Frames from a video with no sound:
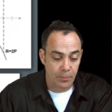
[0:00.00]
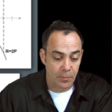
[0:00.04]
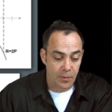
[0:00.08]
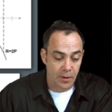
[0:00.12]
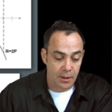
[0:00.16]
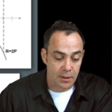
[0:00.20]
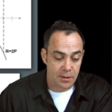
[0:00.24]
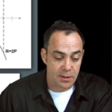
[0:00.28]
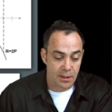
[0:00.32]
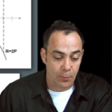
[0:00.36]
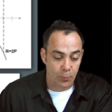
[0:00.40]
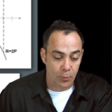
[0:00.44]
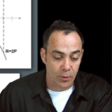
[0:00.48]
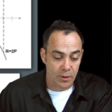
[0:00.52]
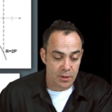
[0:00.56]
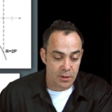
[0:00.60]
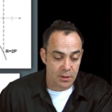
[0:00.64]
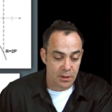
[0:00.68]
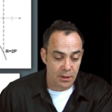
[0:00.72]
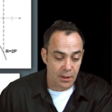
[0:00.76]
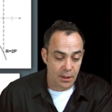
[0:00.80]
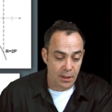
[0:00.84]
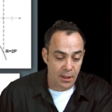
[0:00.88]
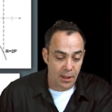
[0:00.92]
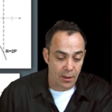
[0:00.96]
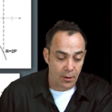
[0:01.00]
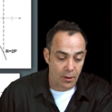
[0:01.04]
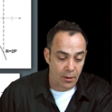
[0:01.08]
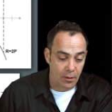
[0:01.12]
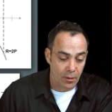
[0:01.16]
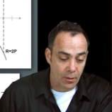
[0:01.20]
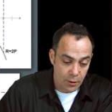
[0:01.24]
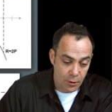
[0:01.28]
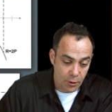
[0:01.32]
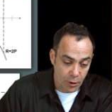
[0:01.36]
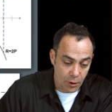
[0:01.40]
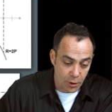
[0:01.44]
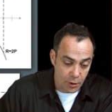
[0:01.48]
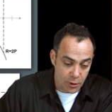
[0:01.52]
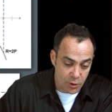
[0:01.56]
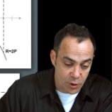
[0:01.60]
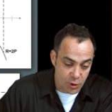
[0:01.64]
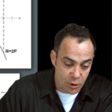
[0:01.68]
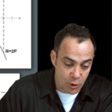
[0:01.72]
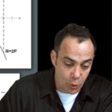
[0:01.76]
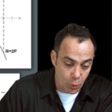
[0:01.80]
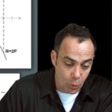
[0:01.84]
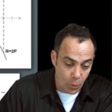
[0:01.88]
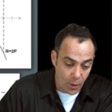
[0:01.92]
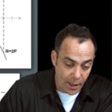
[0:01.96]
things that we see here. You're going to
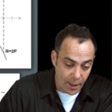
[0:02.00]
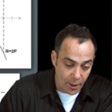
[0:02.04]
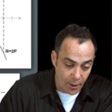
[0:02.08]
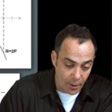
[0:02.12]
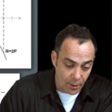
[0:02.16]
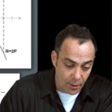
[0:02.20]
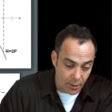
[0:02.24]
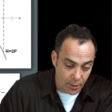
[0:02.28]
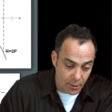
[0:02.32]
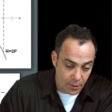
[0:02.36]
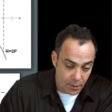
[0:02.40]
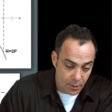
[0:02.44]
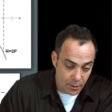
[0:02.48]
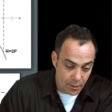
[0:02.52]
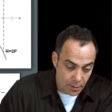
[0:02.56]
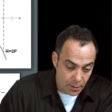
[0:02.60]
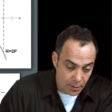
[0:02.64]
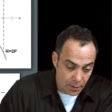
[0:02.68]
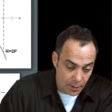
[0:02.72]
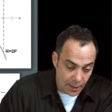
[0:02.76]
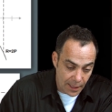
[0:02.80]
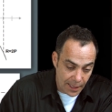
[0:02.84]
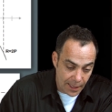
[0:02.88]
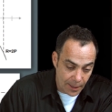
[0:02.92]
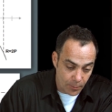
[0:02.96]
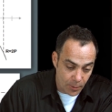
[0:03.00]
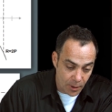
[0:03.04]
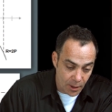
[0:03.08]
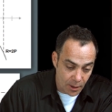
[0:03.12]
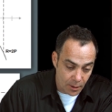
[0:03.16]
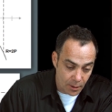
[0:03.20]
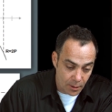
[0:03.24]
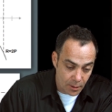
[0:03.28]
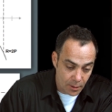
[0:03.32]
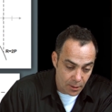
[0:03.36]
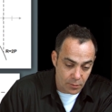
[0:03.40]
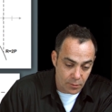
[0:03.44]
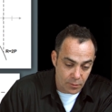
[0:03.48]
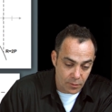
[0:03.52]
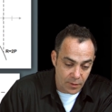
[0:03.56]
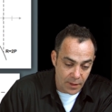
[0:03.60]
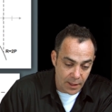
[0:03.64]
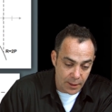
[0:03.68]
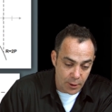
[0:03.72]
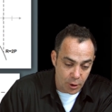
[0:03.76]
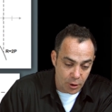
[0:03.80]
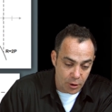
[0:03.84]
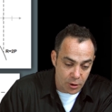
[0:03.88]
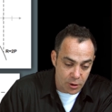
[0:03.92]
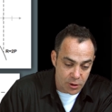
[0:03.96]
square lambda,
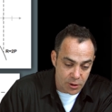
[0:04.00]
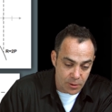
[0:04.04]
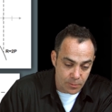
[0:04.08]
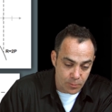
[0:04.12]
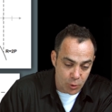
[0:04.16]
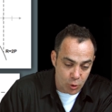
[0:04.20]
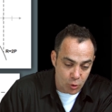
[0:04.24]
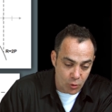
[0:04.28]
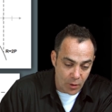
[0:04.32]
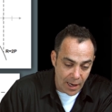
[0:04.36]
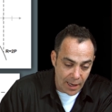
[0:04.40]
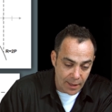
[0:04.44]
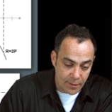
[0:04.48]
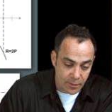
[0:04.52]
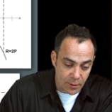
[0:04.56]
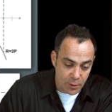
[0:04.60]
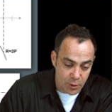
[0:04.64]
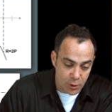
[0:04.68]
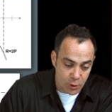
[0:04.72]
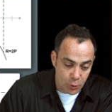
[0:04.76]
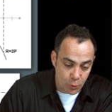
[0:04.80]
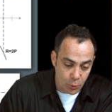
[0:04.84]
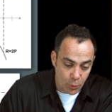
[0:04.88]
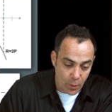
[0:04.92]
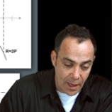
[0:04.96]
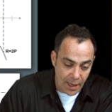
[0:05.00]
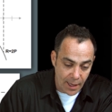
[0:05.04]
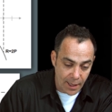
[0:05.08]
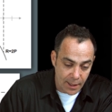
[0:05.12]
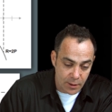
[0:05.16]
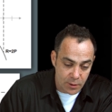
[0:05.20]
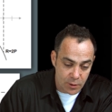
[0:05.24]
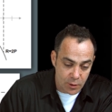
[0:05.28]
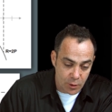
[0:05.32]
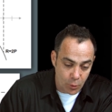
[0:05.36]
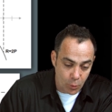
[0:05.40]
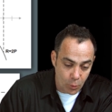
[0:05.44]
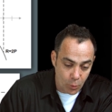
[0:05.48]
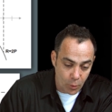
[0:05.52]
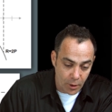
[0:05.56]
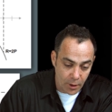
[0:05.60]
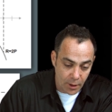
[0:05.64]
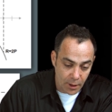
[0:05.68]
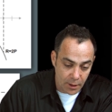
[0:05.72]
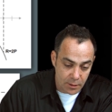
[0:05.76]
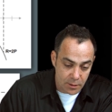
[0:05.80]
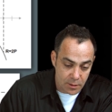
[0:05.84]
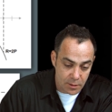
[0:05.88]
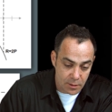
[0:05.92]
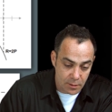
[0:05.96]
then you're going to subtract the two x
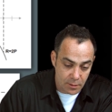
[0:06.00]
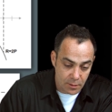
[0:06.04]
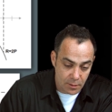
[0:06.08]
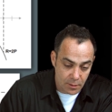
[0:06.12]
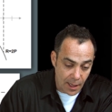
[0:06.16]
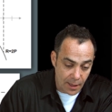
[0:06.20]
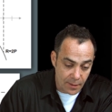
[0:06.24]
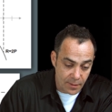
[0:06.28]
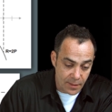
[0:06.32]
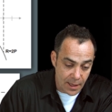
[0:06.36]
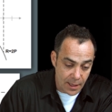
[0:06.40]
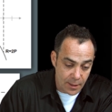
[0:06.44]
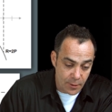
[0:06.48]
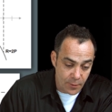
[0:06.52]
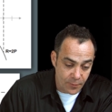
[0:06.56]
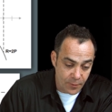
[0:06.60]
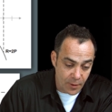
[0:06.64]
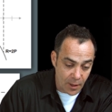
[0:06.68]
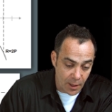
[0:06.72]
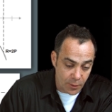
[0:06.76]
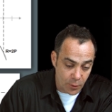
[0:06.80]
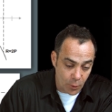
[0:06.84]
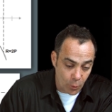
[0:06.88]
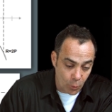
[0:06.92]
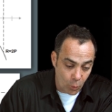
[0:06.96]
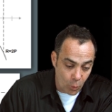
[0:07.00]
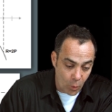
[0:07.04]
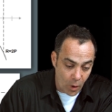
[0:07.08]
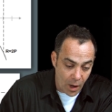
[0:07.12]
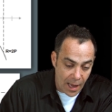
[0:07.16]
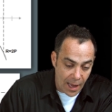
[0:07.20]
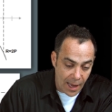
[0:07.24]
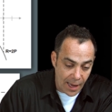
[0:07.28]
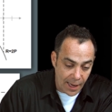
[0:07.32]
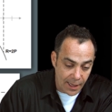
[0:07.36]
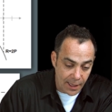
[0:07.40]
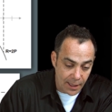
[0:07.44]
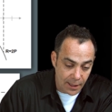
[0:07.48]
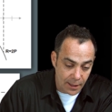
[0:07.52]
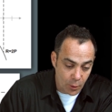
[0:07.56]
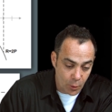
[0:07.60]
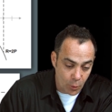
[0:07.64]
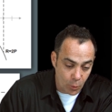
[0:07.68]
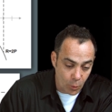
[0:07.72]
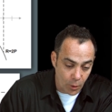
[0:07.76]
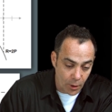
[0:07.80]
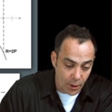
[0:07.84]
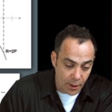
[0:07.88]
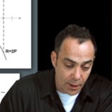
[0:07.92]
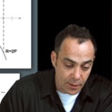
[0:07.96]
coordinates. And then you've got the y
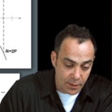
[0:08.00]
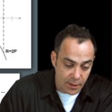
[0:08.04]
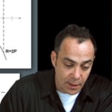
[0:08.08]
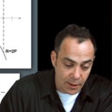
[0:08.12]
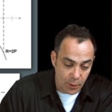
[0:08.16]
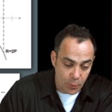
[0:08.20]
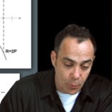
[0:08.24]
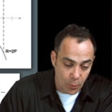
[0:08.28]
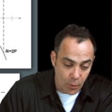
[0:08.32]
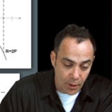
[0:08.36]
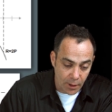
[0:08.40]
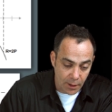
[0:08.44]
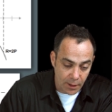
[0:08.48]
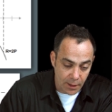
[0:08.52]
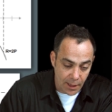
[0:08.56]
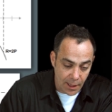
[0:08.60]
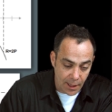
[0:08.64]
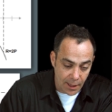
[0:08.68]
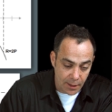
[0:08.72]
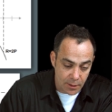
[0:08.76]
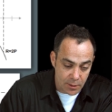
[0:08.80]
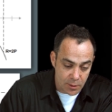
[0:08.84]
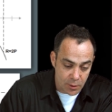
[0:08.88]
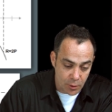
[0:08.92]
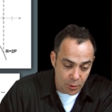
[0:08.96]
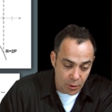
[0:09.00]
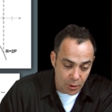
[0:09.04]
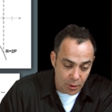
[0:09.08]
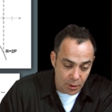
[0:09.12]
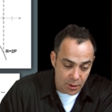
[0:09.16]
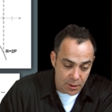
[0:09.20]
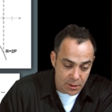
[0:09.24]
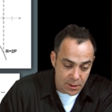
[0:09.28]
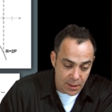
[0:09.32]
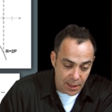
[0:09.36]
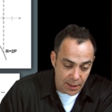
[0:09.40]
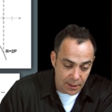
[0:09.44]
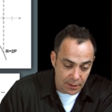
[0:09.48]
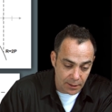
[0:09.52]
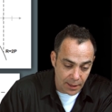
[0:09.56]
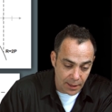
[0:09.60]
coordinate that you want to get, so you're going to take